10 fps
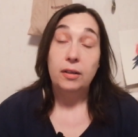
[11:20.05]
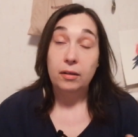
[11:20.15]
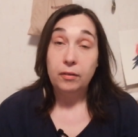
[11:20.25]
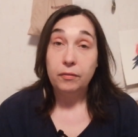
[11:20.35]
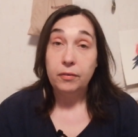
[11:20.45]

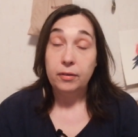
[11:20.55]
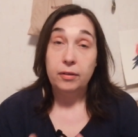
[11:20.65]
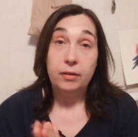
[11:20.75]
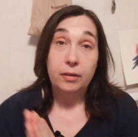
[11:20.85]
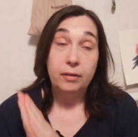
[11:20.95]
love
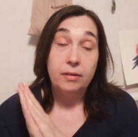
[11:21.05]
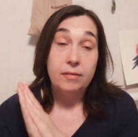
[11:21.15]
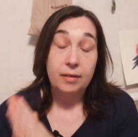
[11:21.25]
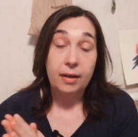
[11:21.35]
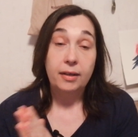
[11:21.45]
the
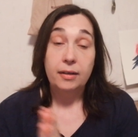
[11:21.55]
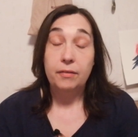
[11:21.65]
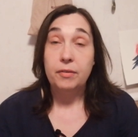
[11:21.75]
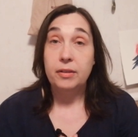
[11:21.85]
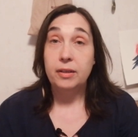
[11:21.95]
design and
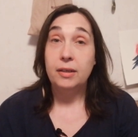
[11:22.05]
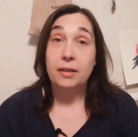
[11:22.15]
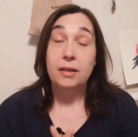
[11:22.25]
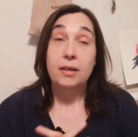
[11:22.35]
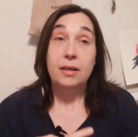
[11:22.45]
everything,